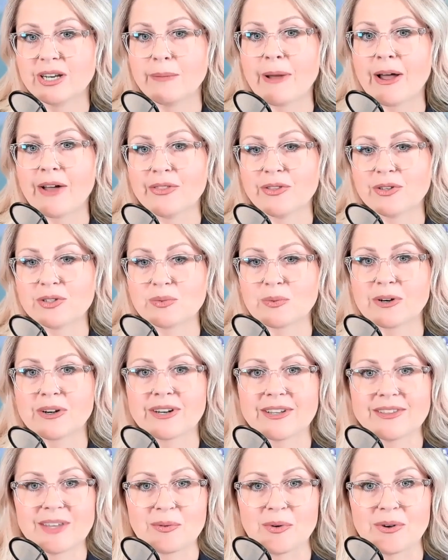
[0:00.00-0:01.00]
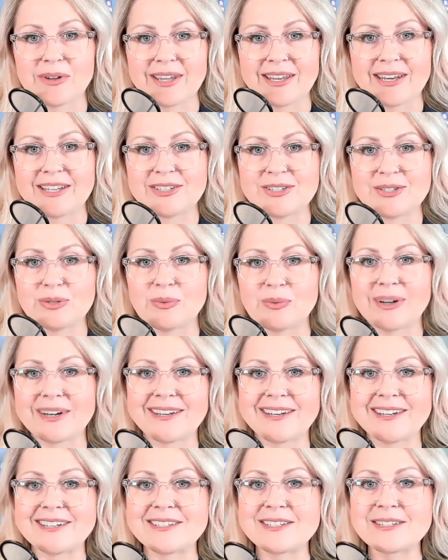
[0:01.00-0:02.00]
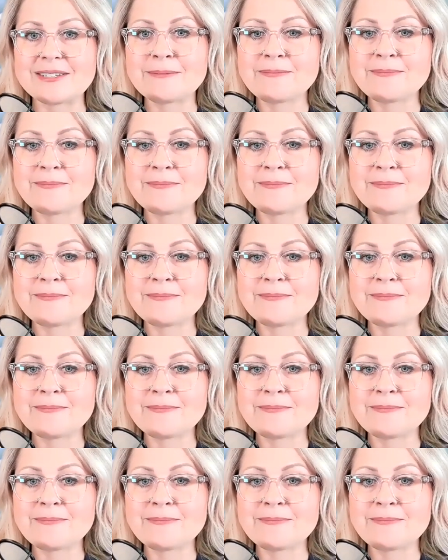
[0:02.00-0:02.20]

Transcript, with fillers: about this work, and then we'll get into what it is.